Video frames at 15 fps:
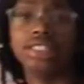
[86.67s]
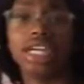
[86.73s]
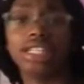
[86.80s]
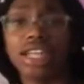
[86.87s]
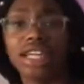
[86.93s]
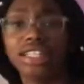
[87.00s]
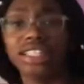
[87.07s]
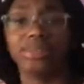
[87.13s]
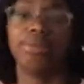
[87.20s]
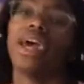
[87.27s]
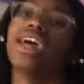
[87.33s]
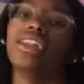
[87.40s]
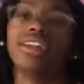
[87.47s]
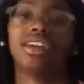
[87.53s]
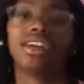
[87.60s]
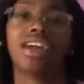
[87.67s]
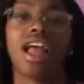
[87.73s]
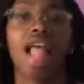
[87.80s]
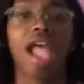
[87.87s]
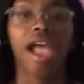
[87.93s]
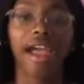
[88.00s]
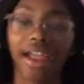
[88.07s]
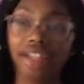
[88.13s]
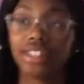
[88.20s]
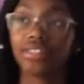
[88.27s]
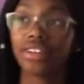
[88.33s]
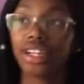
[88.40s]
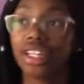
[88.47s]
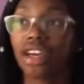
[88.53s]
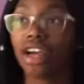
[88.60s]
take down this bed. And I've
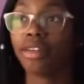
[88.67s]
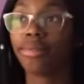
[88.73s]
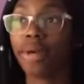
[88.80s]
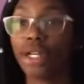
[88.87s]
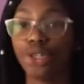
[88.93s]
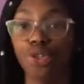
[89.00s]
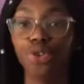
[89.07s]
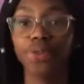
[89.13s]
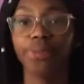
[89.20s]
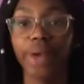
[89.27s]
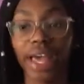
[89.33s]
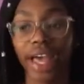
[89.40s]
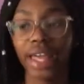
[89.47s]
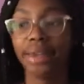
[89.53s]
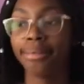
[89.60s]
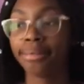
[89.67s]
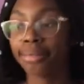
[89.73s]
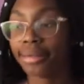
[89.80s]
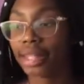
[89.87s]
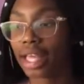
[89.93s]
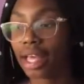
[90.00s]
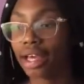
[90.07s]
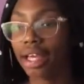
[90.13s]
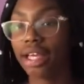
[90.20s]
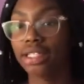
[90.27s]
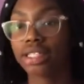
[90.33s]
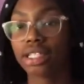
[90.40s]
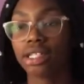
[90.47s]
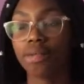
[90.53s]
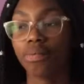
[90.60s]
already gotten my new bed.
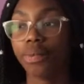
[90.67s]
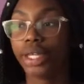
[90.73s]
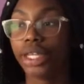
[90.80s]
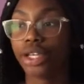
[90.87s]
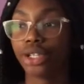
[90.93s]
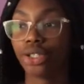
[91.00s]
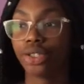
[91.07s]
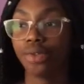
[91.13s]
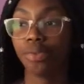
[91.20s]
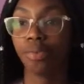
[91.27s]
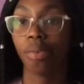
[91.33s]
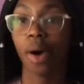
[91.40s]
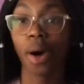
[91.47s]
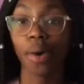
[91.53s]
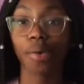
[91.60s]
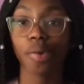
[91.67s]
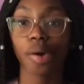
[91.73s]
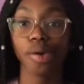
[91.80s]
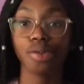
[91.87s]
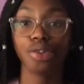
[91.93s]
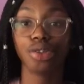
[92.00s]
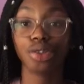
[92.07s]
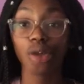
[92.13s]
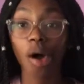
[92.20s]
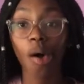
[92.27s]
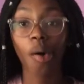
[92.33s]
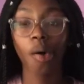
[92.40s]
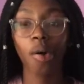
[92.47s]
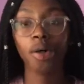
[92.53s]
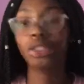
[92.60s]
It's gonna be here tomorrow.
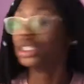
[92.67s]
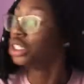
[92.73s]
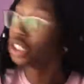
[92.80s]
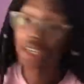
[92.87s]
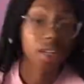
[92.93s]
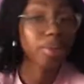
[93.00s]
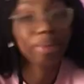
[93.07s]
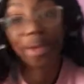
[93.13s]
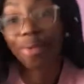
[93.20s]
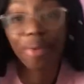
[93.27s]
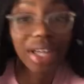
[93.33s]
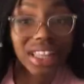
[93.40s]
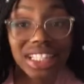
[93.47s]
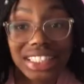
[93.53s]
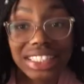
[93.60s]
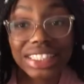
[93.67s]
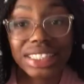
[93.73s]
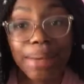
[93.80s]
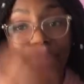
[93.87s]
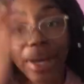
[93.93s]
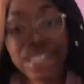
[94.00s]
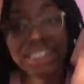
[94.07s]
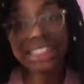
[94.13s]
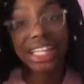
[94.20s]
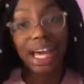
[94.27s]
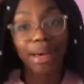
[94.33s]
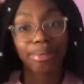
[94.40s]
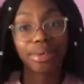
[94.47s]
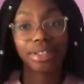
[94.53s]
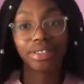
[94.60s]
So you're gonna be with us step by
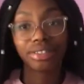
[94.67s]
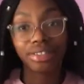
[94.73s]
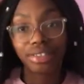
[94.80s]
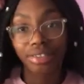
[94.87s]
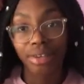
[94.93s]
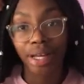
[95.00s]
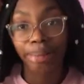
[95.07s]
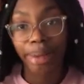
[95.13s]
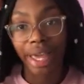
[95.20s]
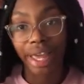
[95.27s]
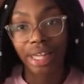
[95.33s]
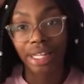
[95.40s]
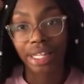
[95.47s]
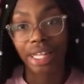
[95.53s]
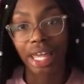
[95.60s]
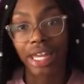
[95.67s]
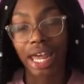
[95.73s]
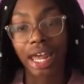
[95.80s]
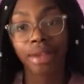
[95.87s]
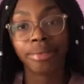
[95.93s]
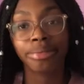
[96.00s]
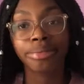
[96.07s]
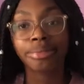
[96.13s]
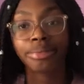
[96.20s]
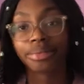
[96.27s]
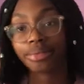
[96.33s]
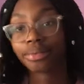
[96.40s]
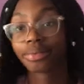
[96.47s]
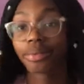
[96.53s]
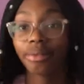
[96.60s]
step. Oh, why my hair look like that?
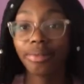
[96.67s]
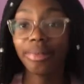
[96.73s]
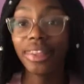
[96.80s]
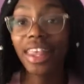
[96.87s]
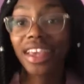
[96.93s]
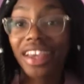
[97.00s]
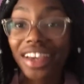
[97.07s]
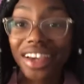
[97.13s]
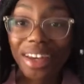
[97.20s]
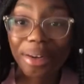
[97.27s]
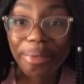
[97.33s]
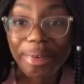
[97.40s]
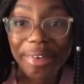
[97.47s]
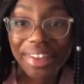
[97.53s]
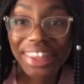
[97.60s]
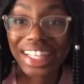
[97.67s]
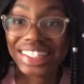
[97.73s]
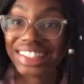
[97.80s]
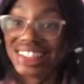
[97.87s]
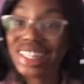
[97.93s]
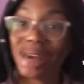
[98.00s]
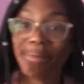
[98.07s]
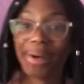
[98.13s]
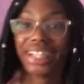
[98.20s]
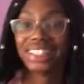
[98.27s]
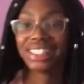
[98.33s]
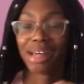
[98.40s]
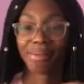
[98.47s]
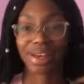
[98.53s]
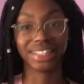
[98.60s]
You're gonna be with us step by
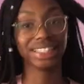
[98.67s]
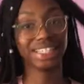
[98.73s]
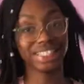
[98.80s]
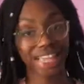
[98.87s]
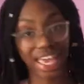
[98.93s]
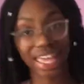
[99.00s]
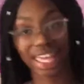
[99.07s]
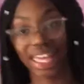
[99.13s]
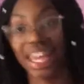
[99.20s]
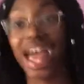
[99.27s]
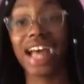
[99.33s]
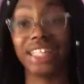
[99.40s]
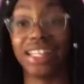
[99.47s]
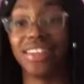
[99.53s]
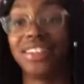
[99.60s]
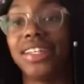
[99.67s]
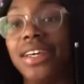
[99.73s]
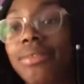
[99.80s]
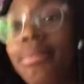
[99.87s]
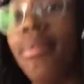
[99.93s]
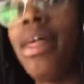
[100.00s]
step as I take it, as I was saying.